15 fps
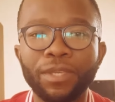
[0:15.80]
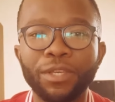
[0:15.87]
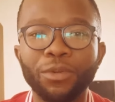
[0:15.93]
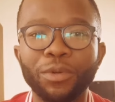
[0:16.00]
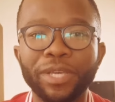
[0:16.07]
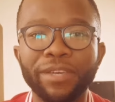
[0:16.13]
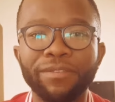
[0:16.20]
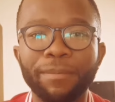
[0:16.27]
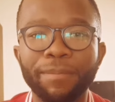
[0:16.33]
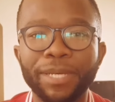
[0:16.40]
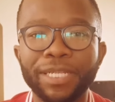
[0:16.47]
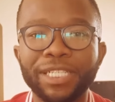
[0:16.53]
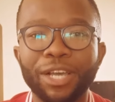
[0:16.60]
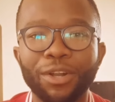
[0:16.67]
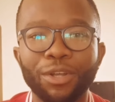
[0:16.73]
you know, give a
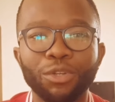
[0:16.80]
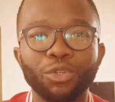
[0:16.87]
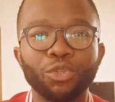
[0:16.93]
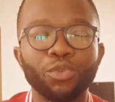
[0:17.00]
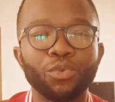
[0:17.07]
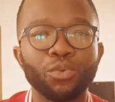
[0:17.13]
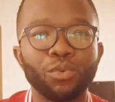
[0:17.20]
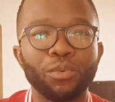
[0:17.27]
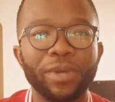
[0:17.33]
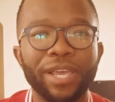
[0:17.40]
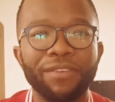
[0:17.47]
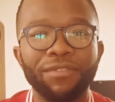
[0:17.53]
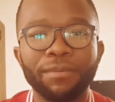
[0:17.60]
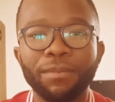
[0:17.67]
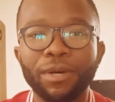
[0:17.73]
big shout out to
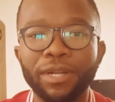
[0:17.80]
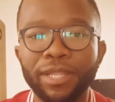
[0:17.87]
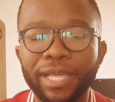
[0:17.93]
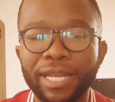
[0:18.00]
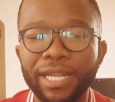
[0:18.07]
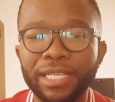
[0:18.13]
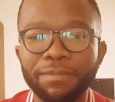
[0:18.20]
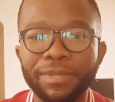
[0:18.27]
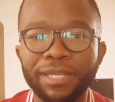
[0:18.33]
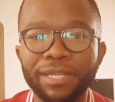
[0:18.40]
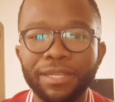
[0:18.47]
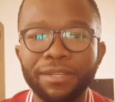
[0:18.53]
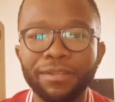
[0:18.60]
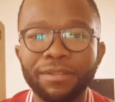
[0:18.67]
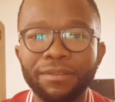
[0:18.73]
everybody that has
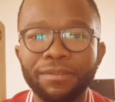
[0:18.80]
been